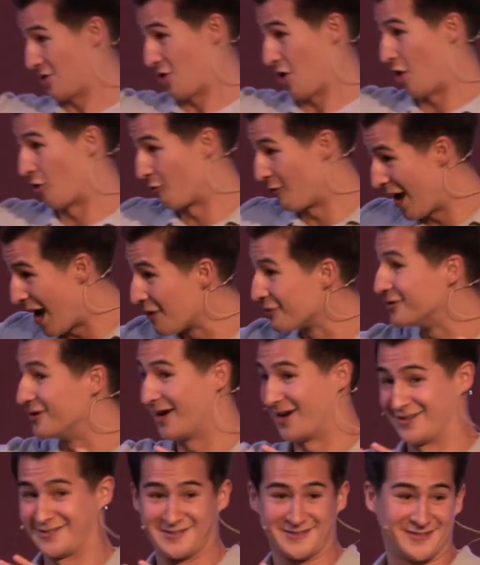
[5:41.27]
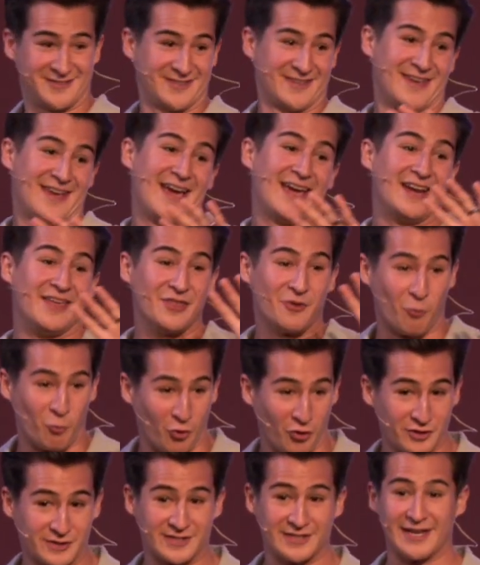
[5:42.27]
around us and in the
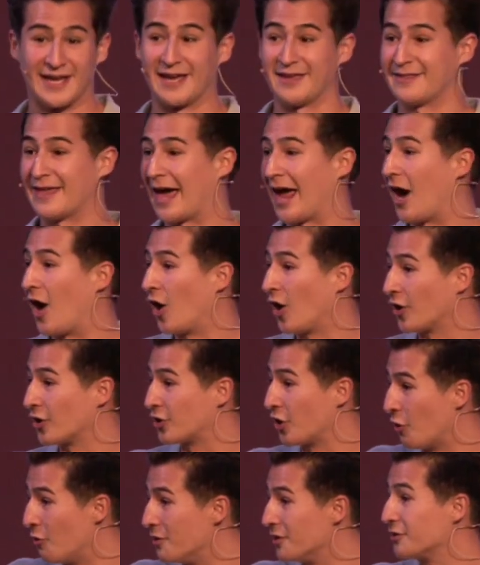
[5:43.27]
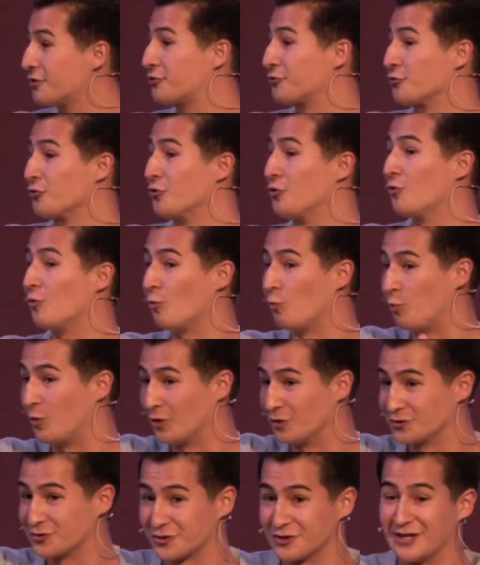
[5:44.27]
world today that are going through
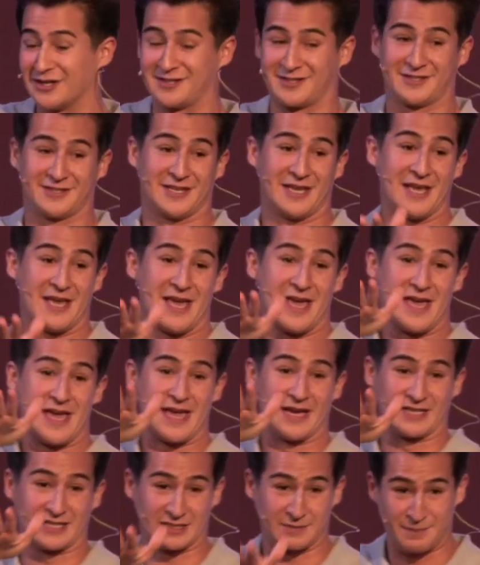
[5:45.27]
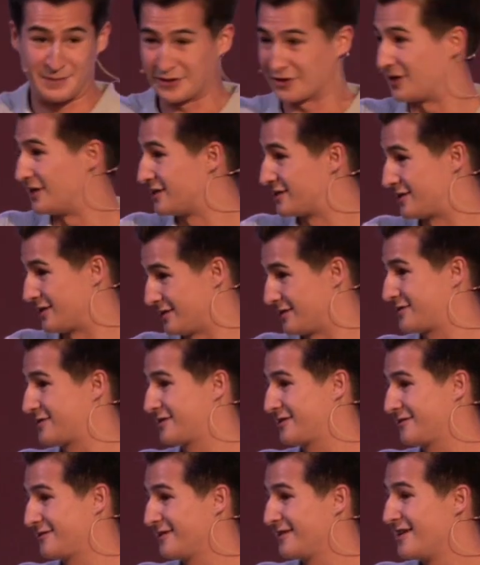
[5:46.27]
wilderness
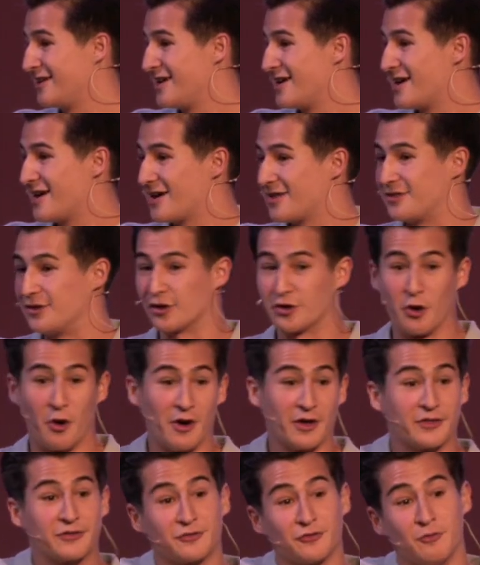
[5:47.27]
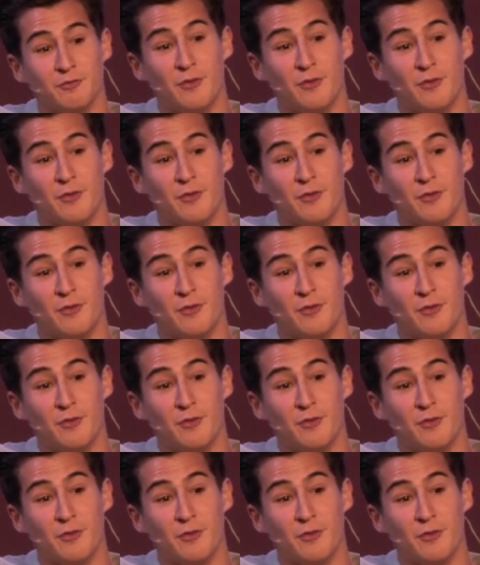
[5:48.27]
experiences. They're going through